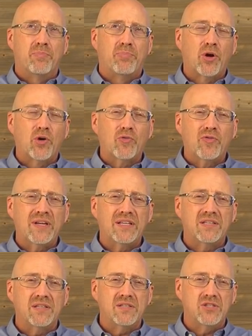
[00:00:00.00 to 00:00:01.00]

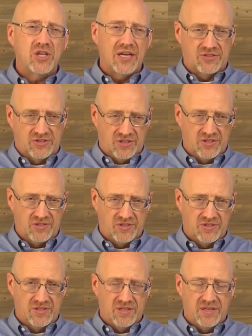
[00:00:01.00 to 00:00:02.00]
perfect
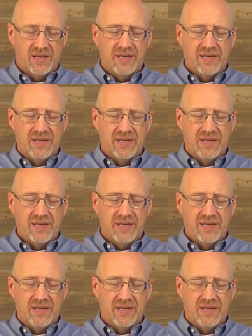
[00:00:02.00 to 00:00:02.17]
justice.